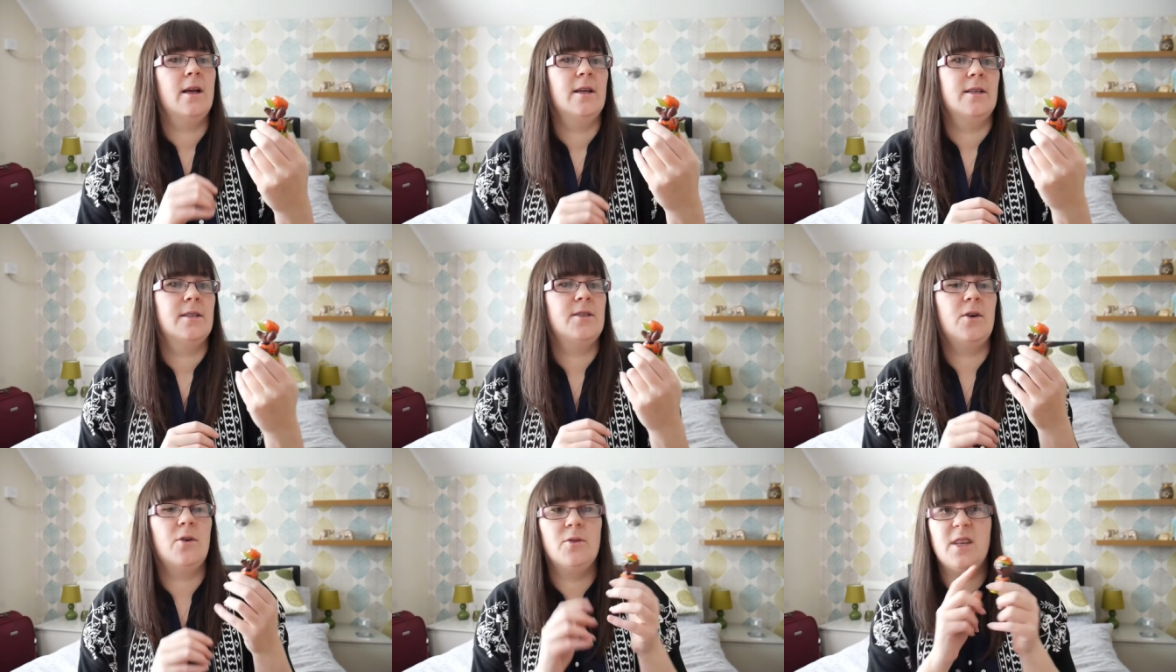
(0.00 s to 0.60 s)

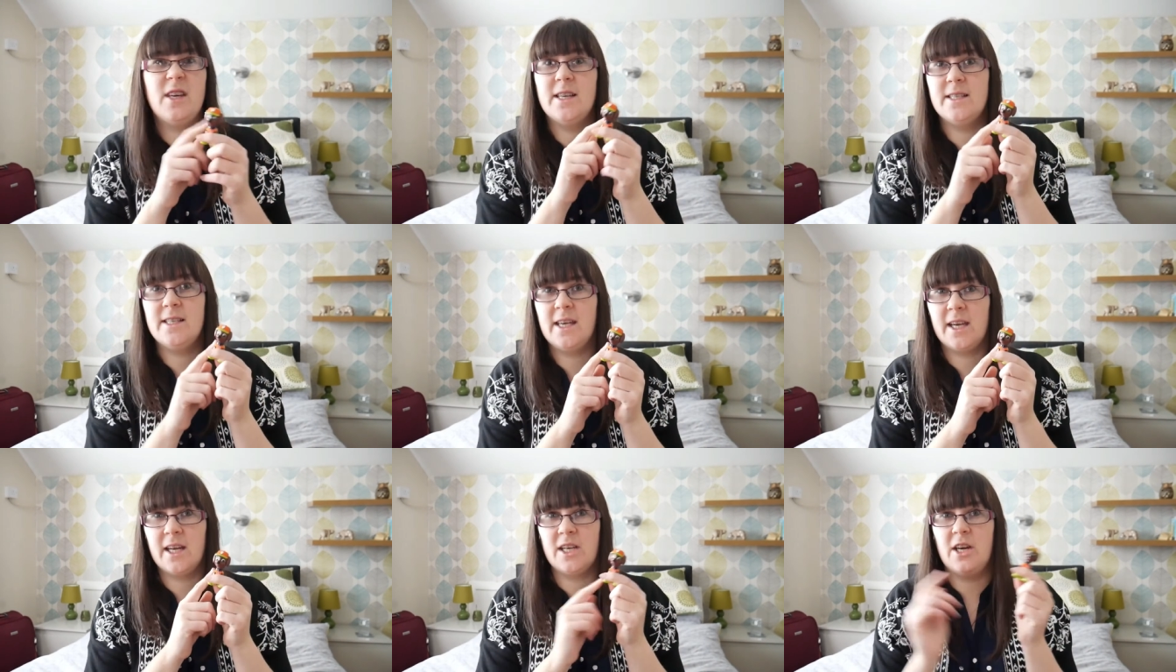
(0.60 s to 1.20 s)
So these
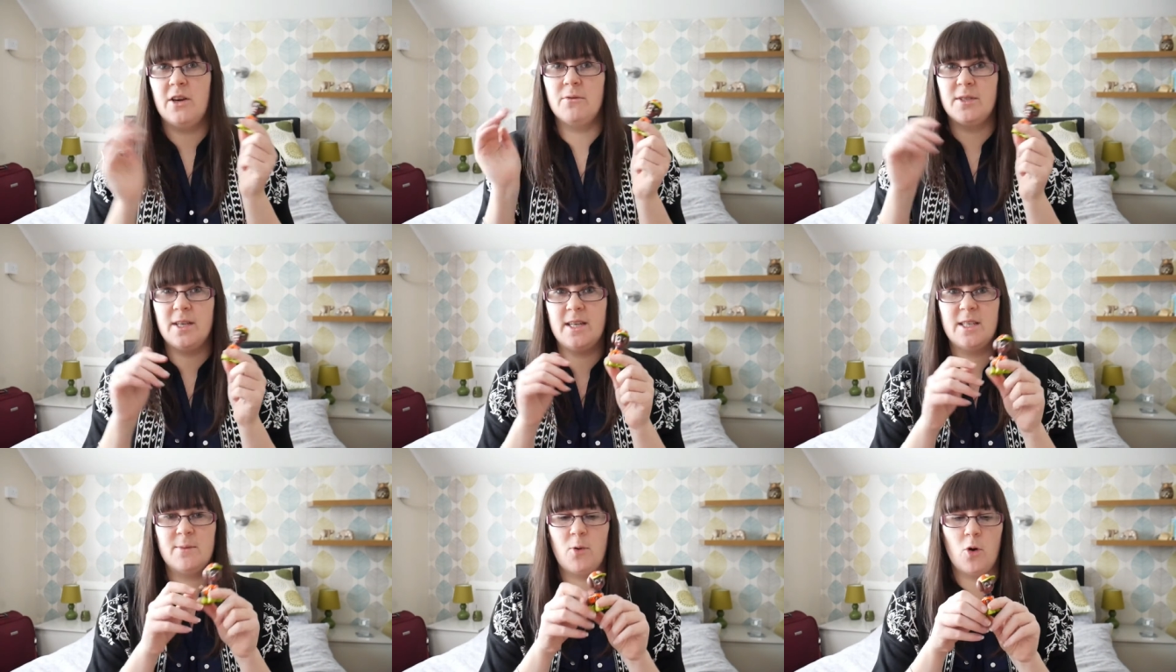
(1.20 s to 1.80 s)
he can use
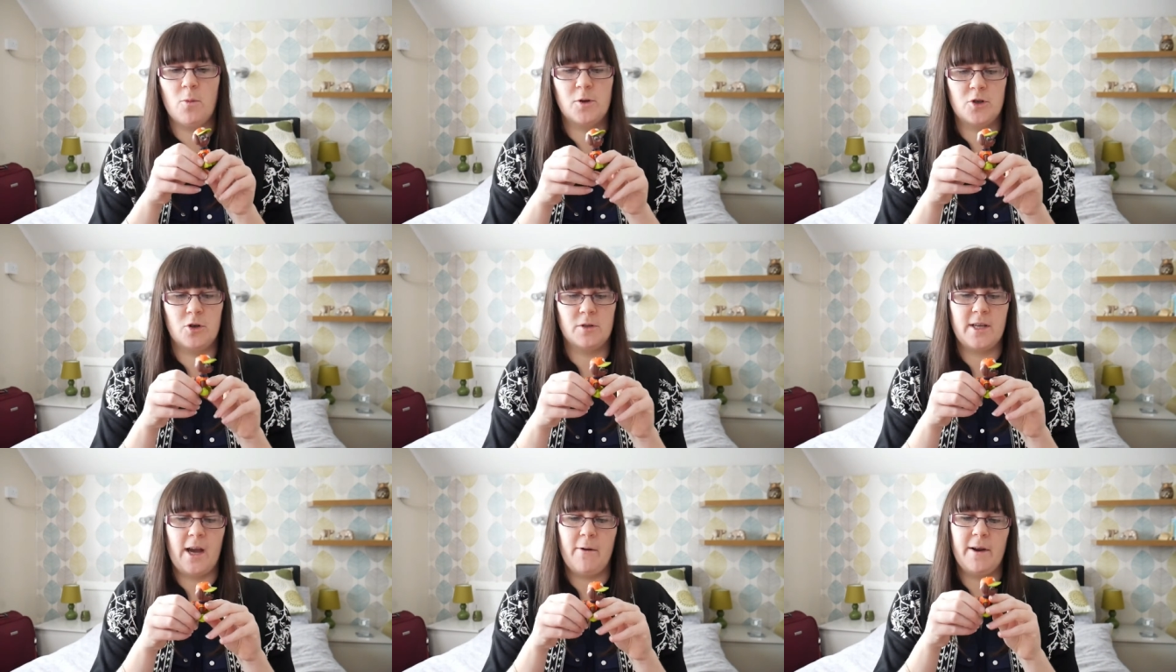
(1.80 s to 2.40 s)
in his Paw
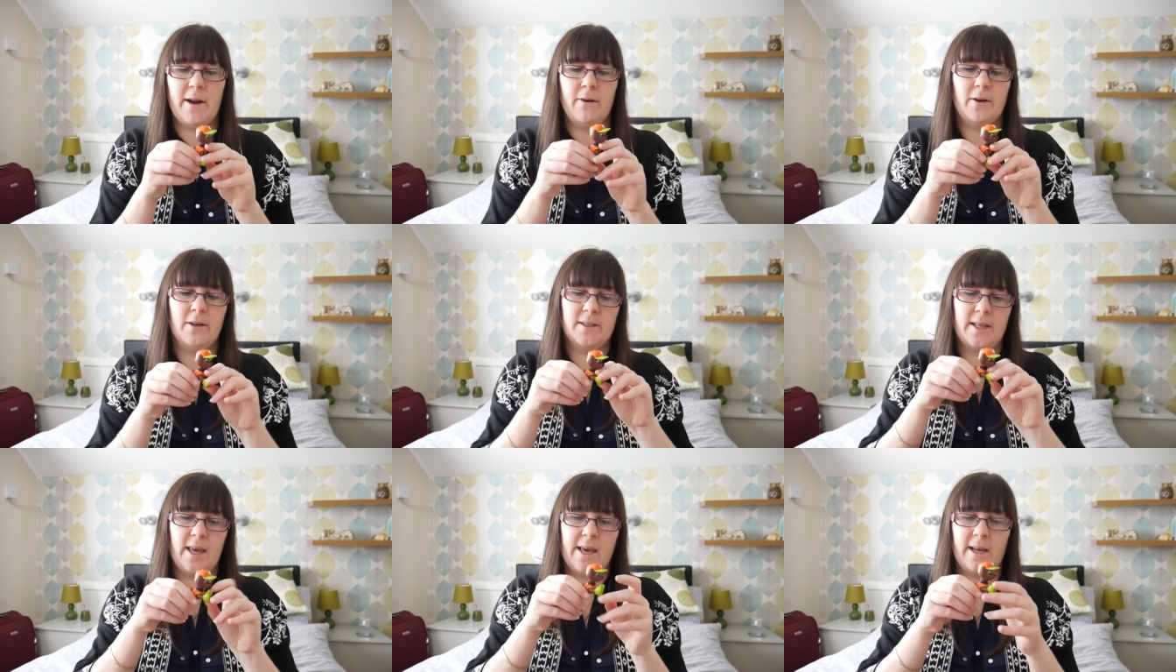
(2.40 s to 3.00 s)
Patrol tower now
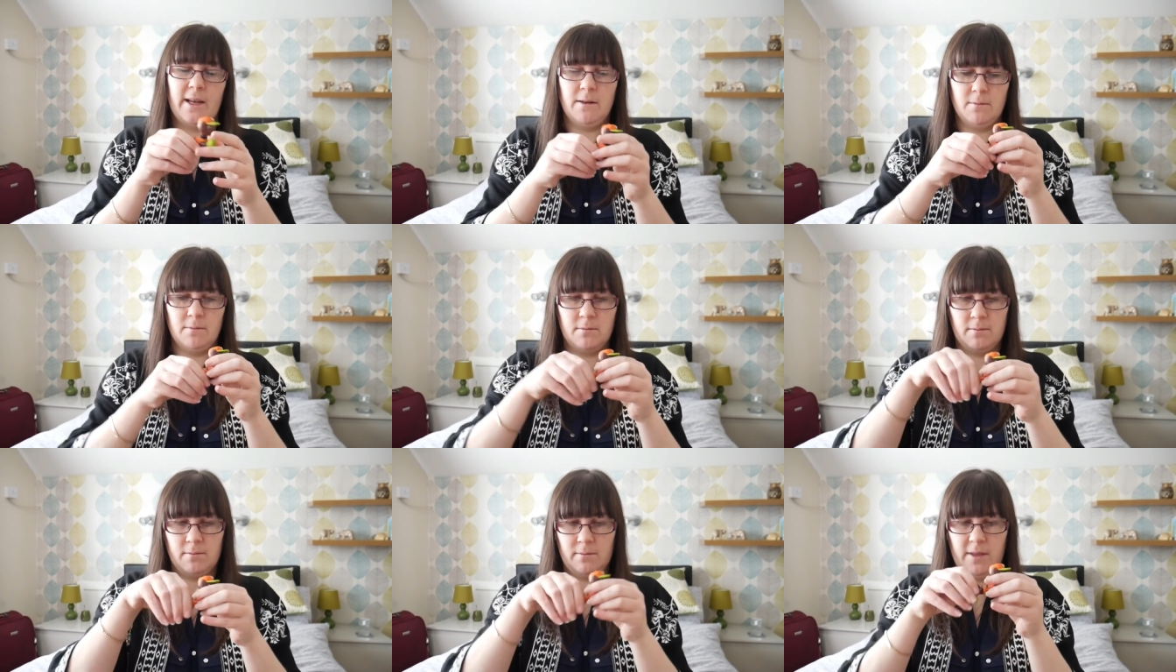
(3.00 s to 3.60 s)
because they can
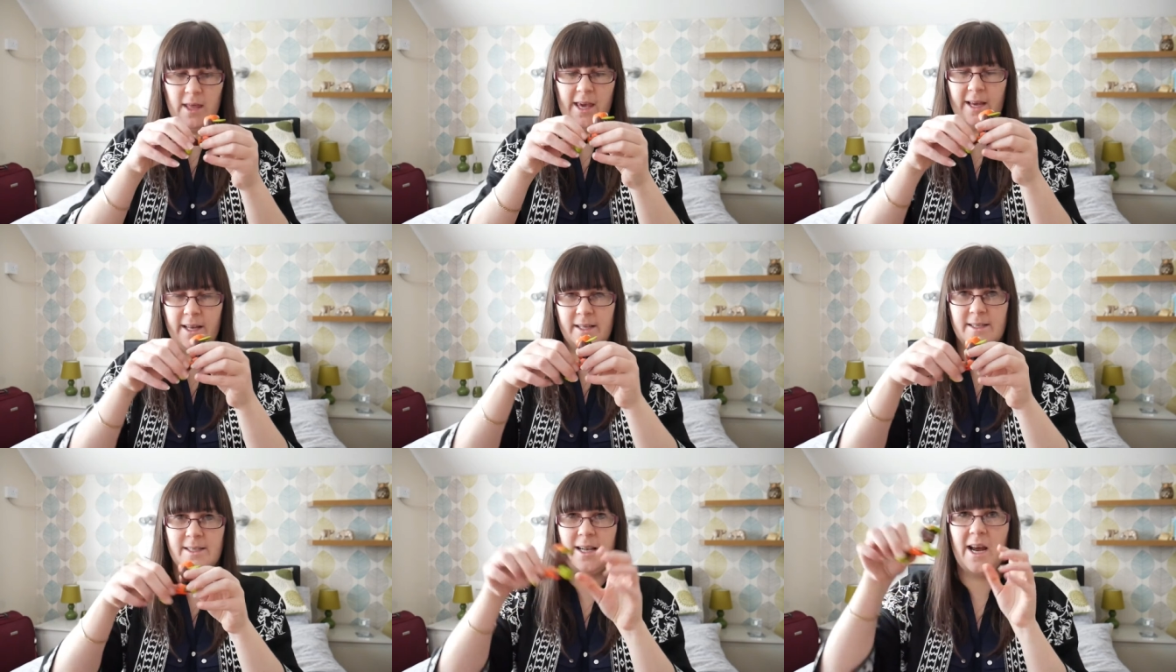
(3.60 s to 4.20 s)
they
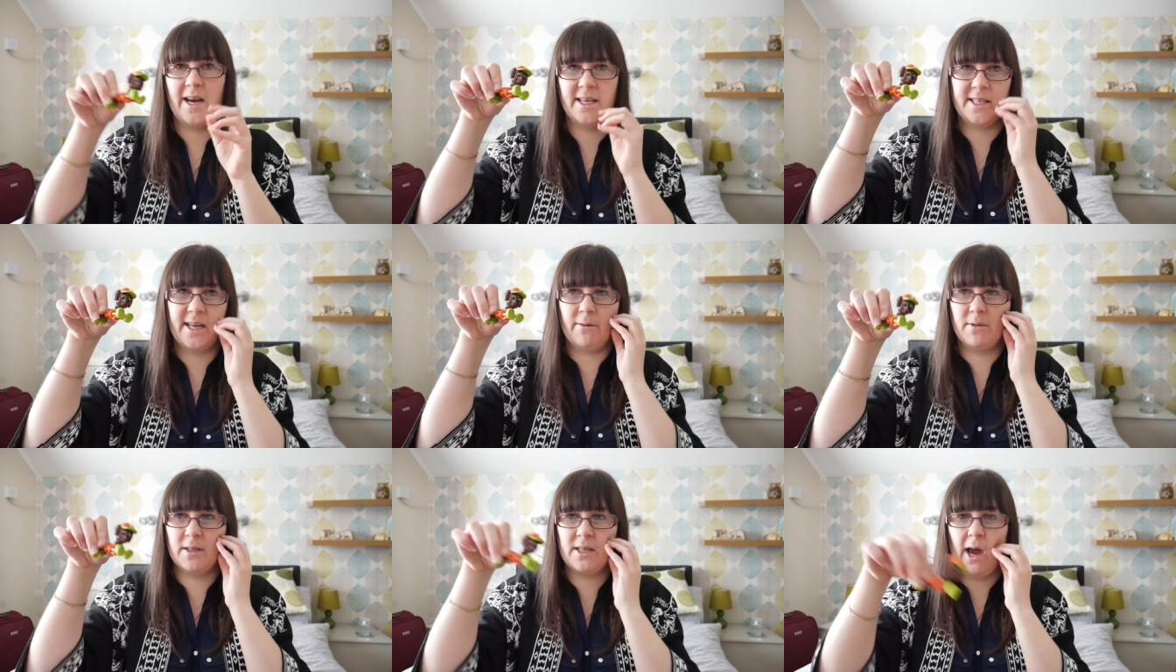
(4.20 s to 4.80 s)
can slide
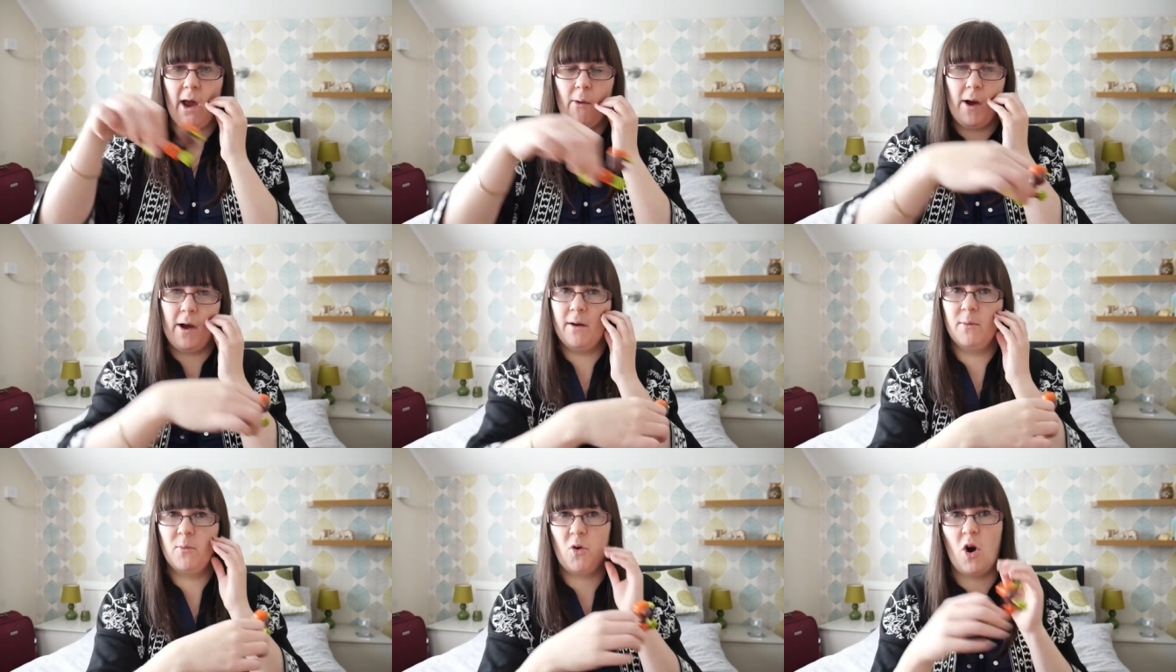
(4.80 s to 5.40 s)
down the
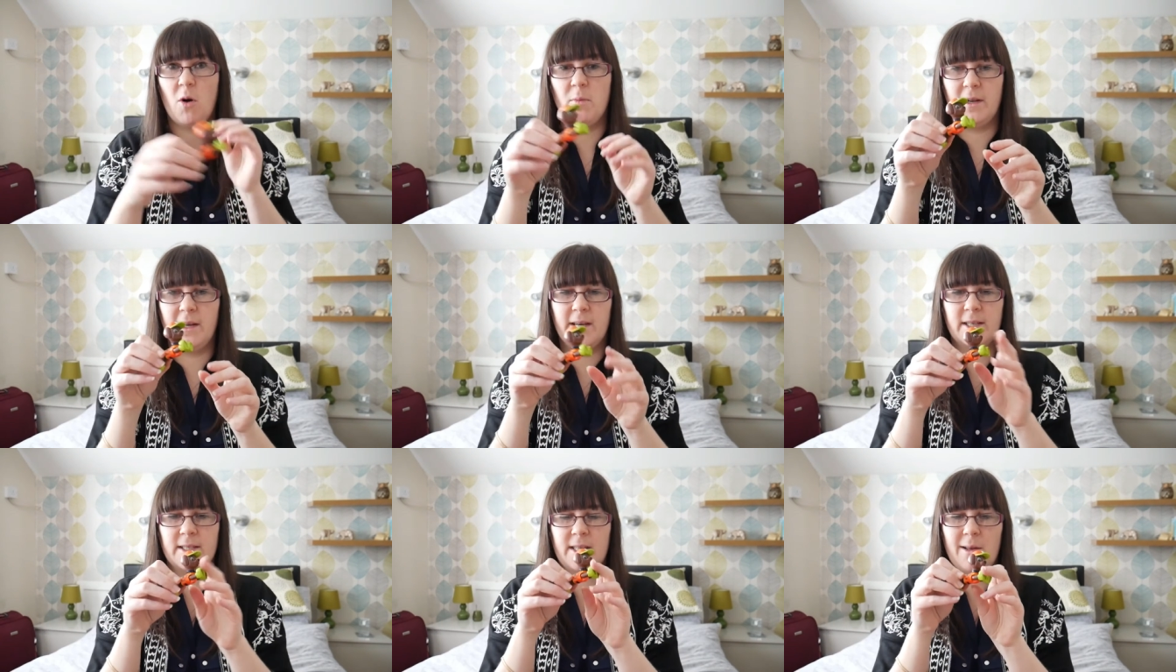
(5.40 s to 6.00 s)
tower properly
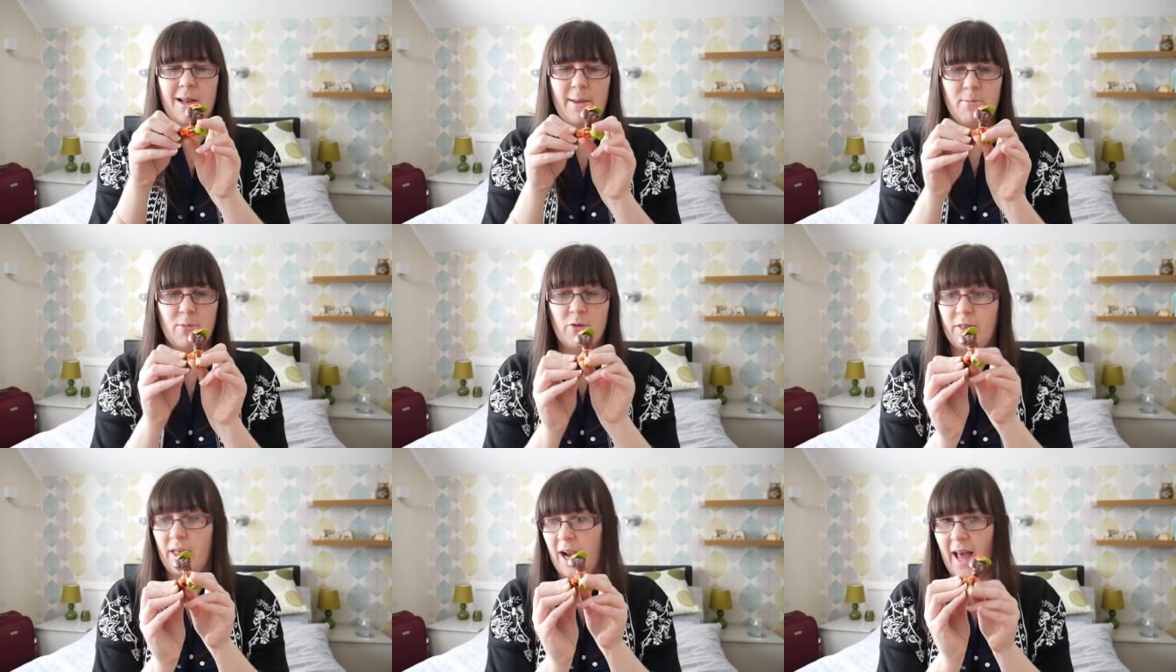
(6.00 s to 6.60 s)
because they
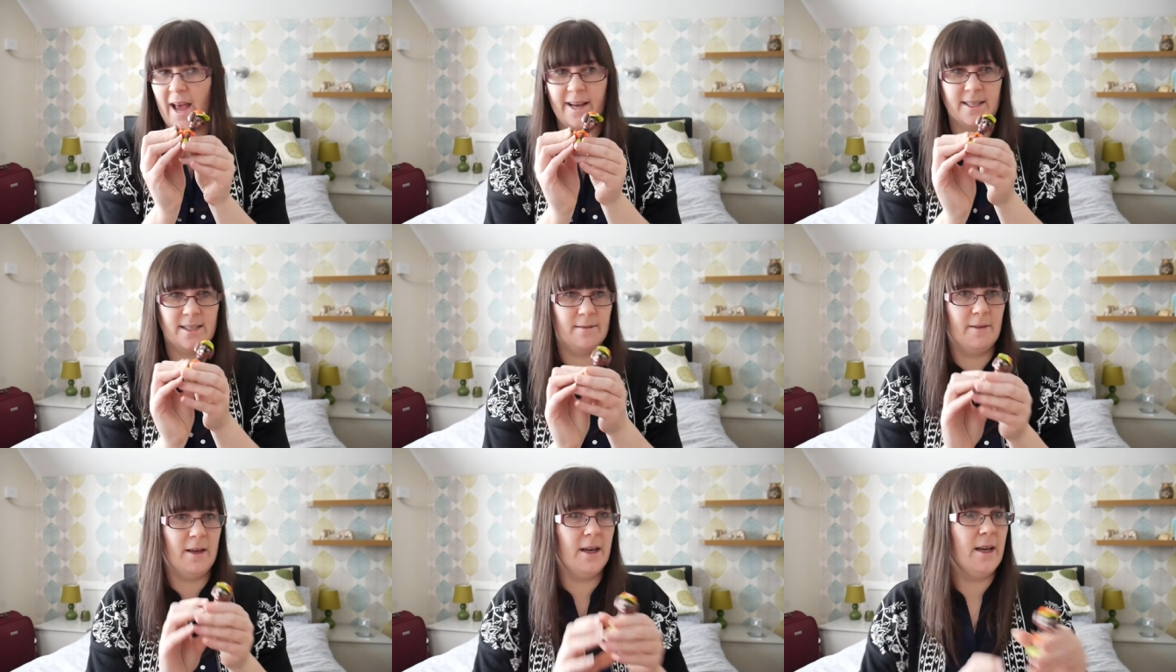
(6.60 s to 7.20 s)
move their legs.